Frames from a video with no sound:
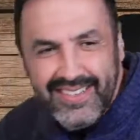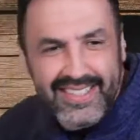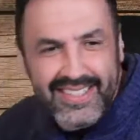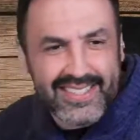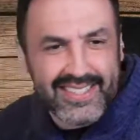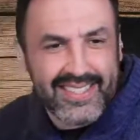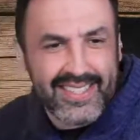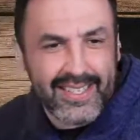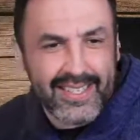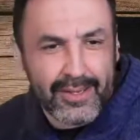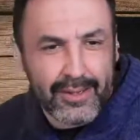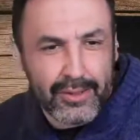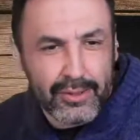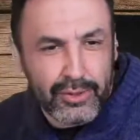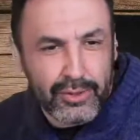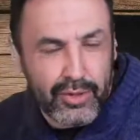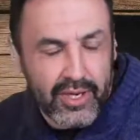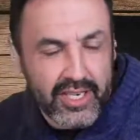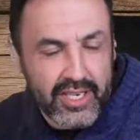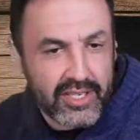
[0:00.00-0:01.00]
is the
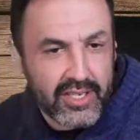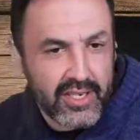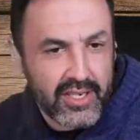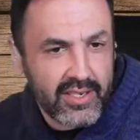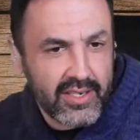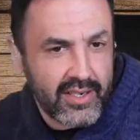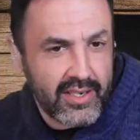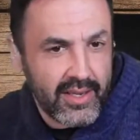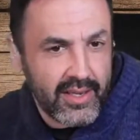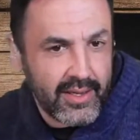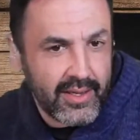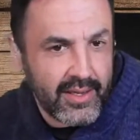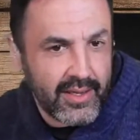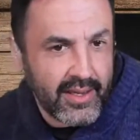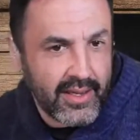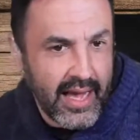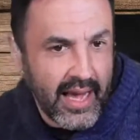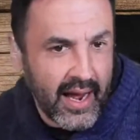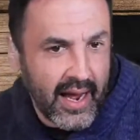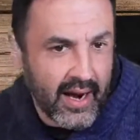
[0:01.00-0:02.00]
constriction
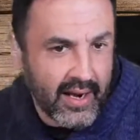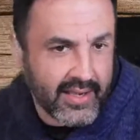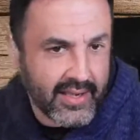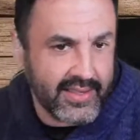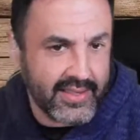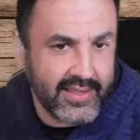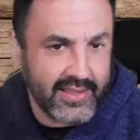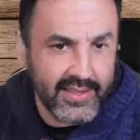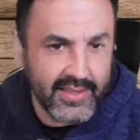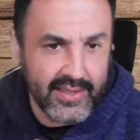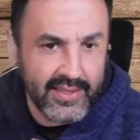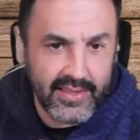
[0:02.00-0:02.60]
act.